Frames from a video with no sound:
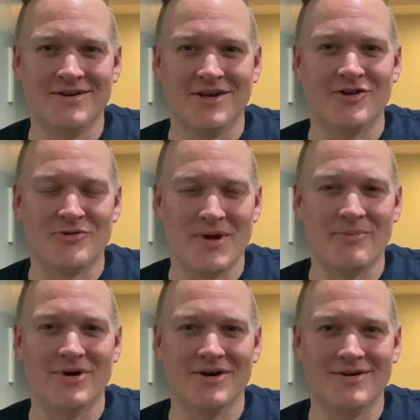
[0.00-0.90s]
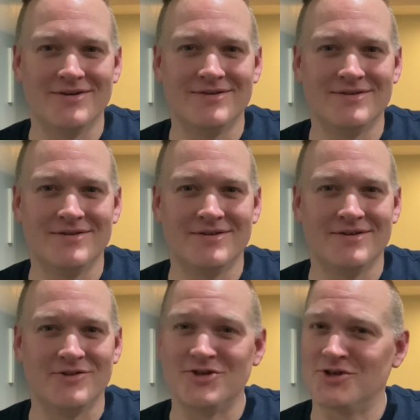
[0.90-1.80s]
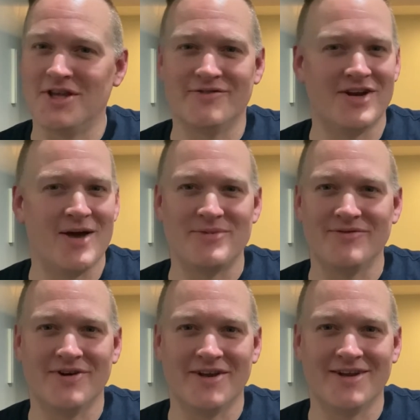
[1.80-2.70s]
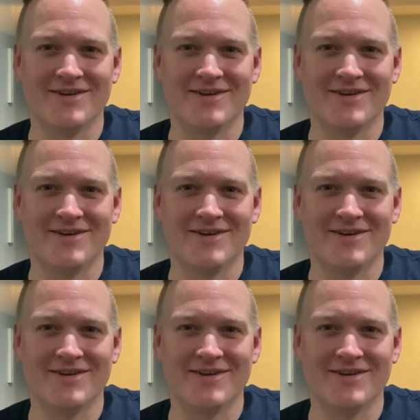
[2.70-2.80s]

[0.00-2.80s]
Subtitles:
and remember, this will never not be funny.